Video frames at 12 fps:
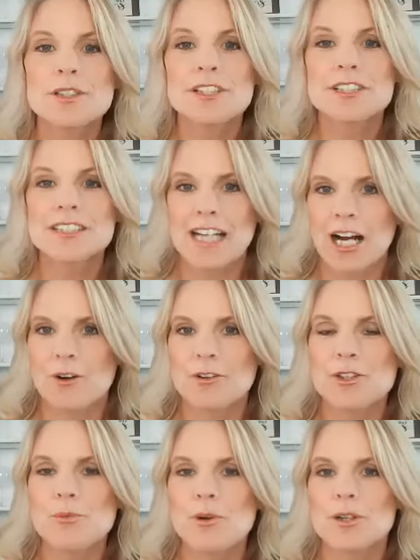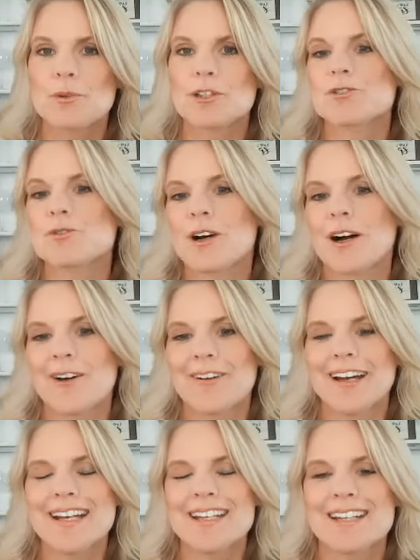when you're down, you want to withdraw,
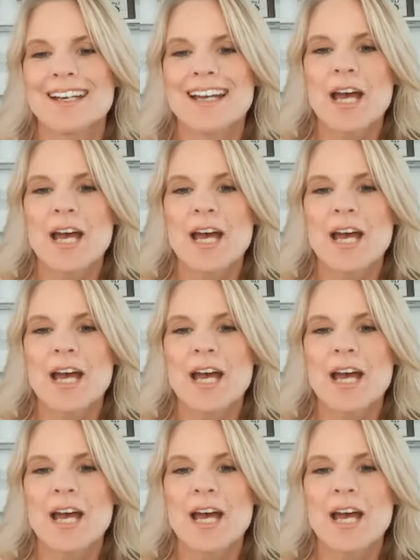right?